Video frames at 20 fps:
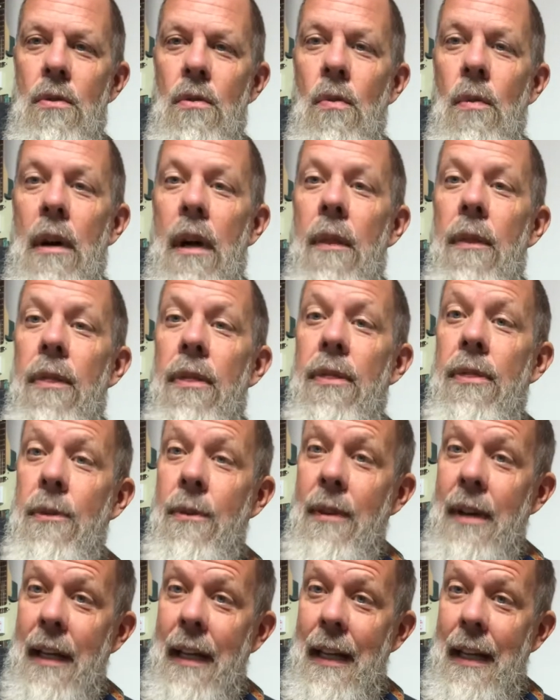1,
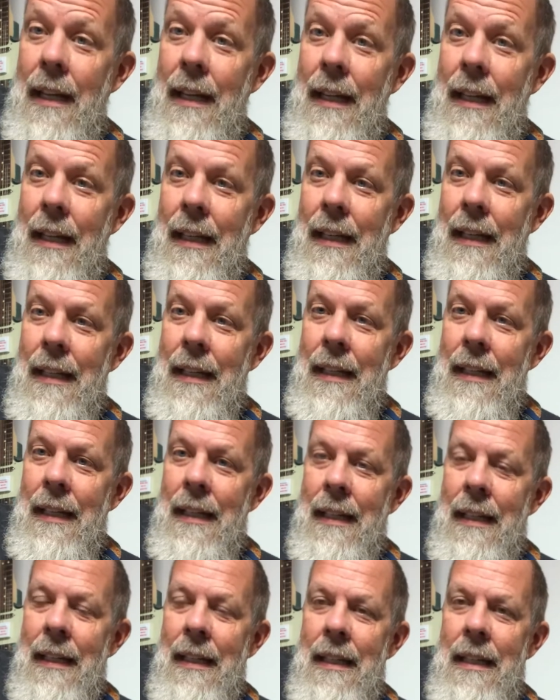
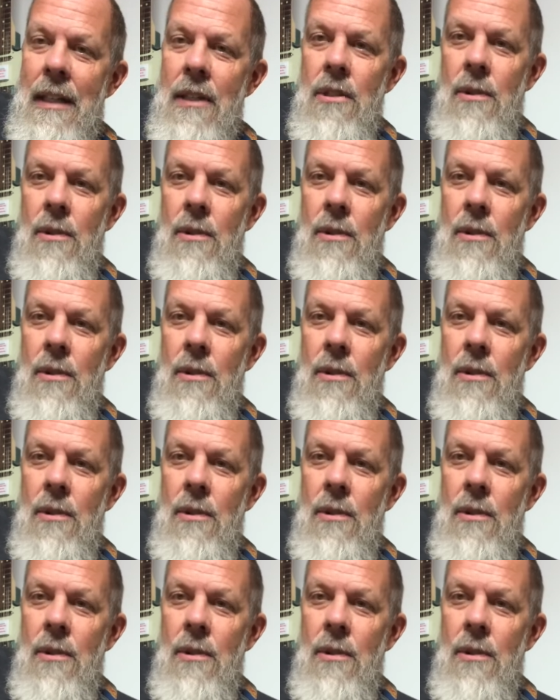3.